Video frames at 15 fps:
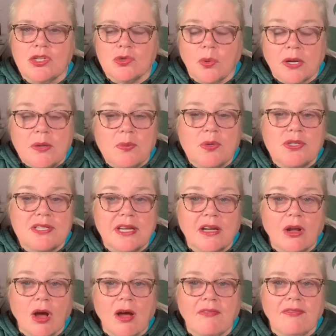20%
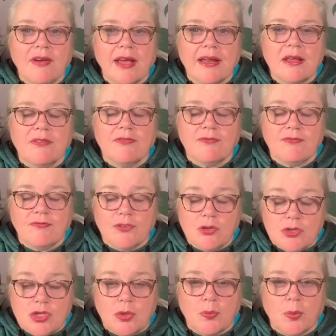off any
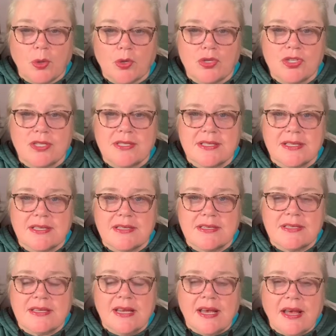future
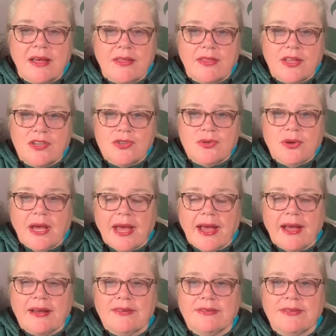purchases that you
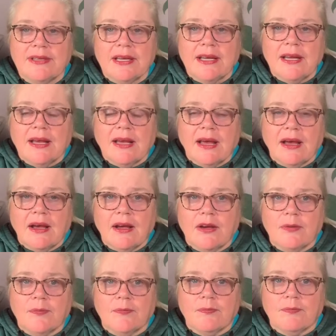have
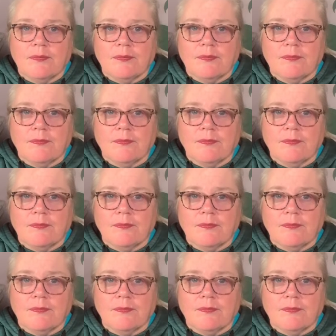um,